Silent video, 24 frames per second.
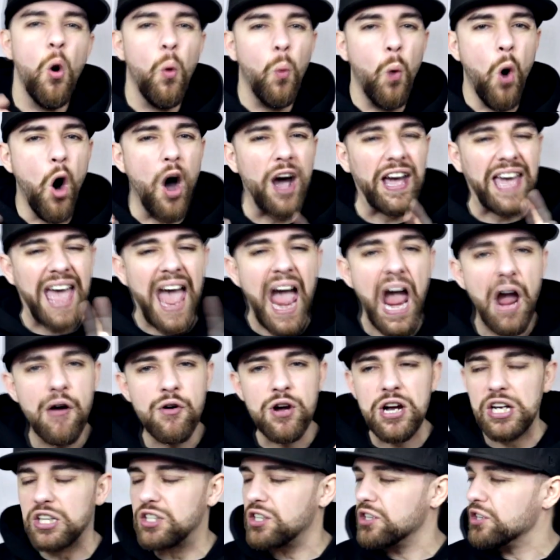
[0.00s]
what
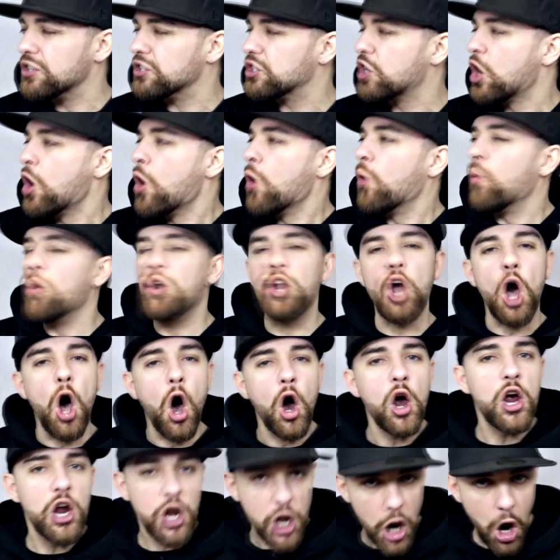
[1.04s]
characters would
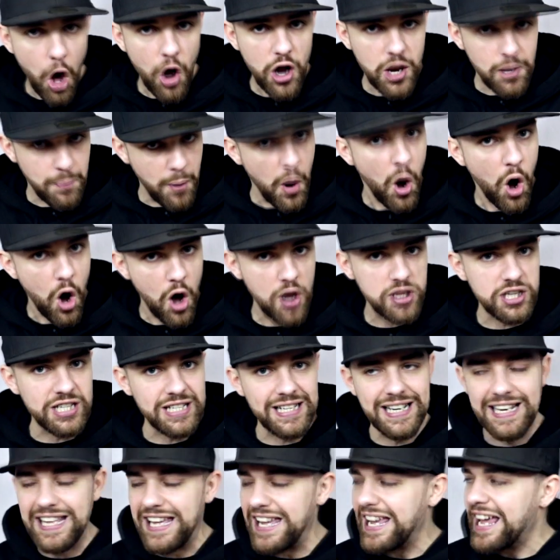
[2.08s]
I like
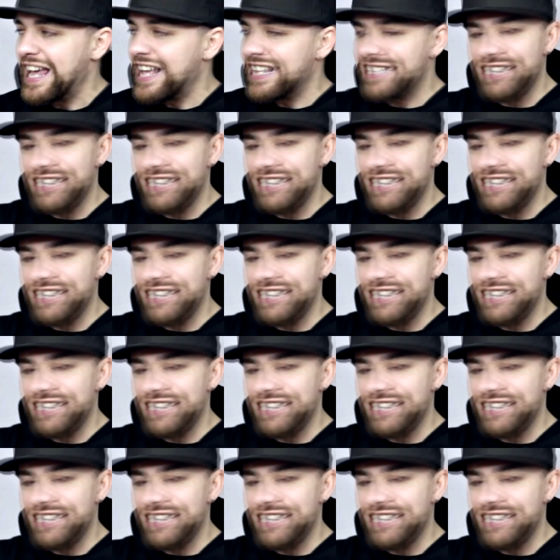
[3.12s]
personally